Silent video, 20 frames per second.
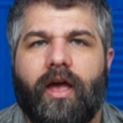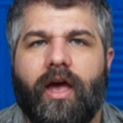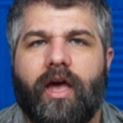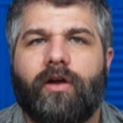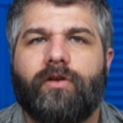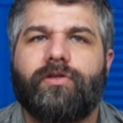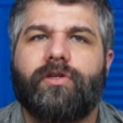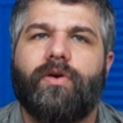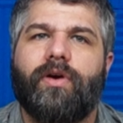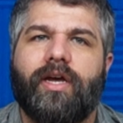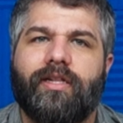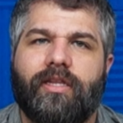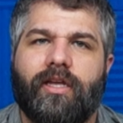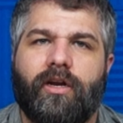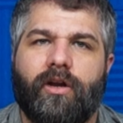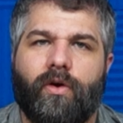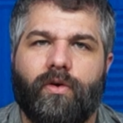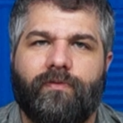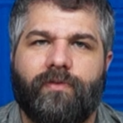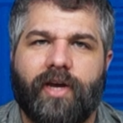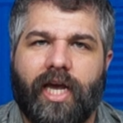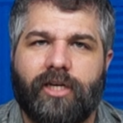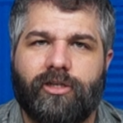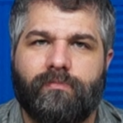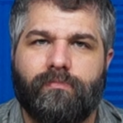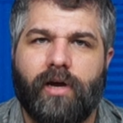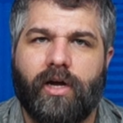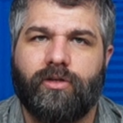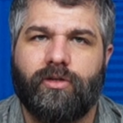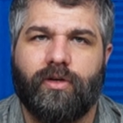and also hit the
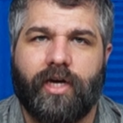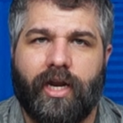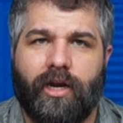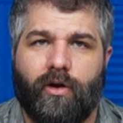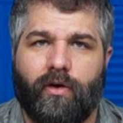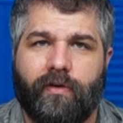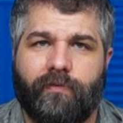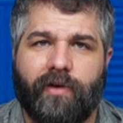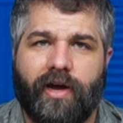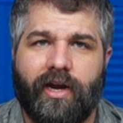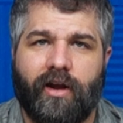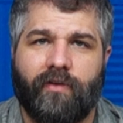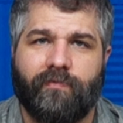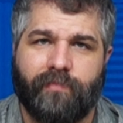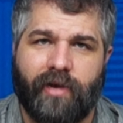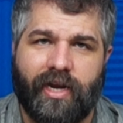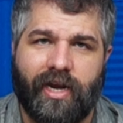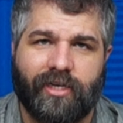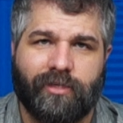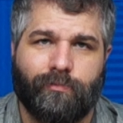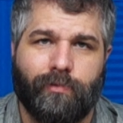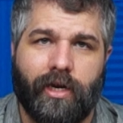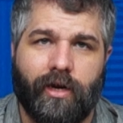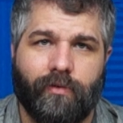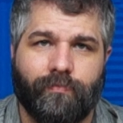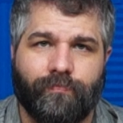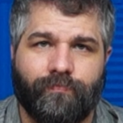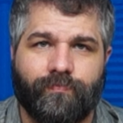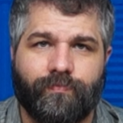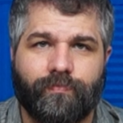notification bell to get notified of my next
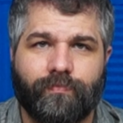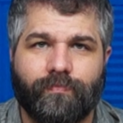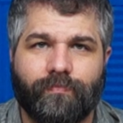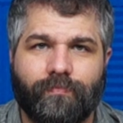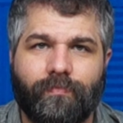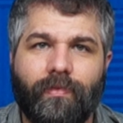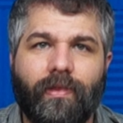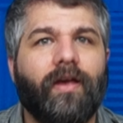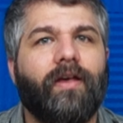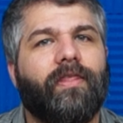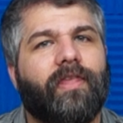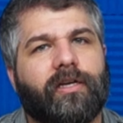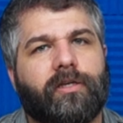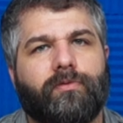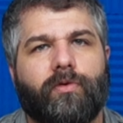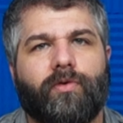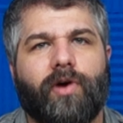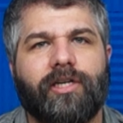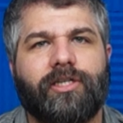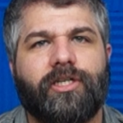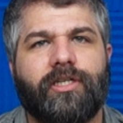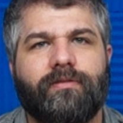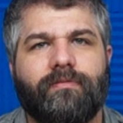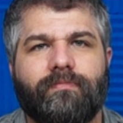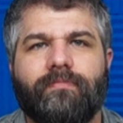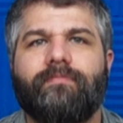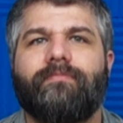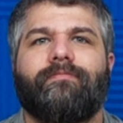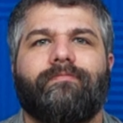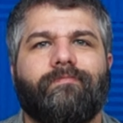video. Thanks for watching.
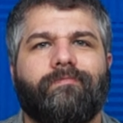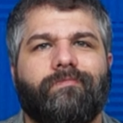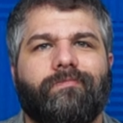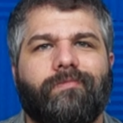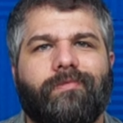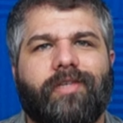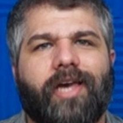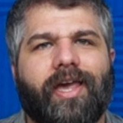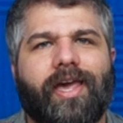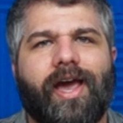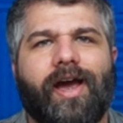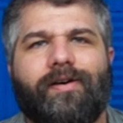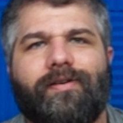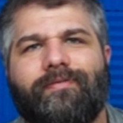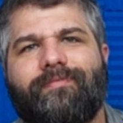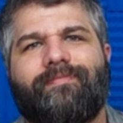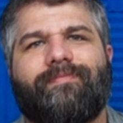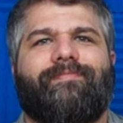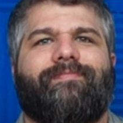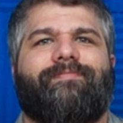Take care.